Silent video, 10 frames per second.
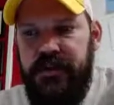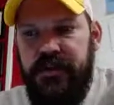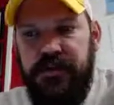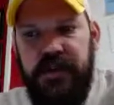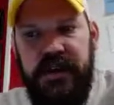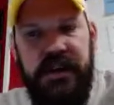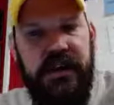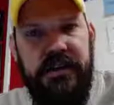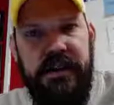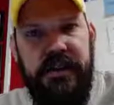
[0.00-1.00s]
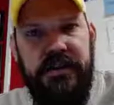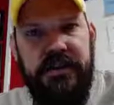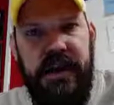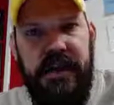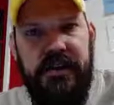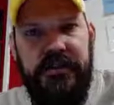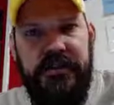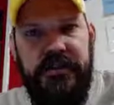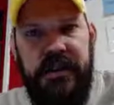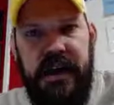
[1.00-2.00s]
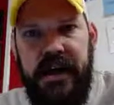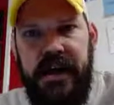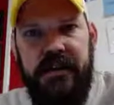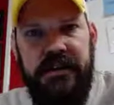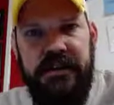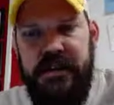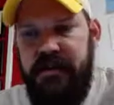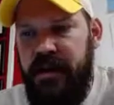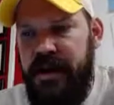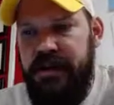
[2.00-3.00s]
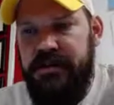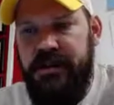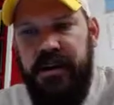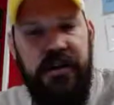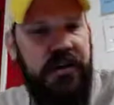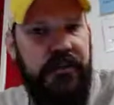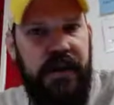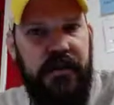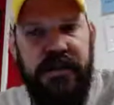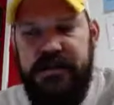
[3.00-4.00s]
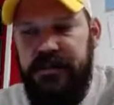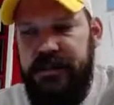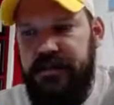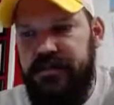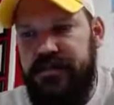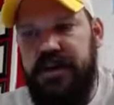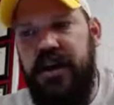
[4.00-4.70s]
If you just want to get on there and just kind of hang out and listen to everybody else talk, and maybe something will